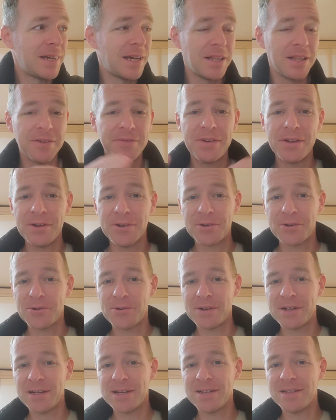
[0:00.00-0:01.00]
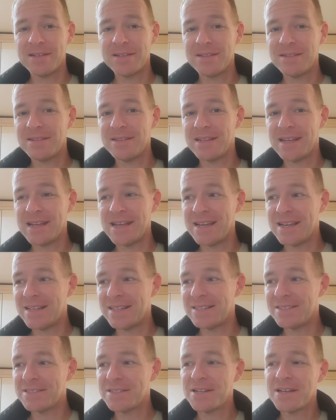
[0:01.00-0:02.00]
I live here in Korea
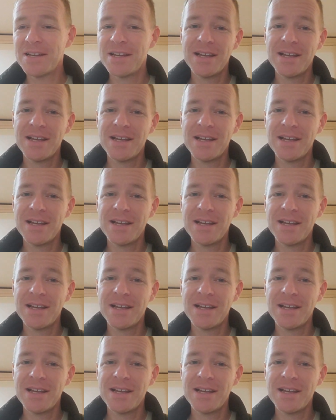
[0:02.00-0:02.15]
and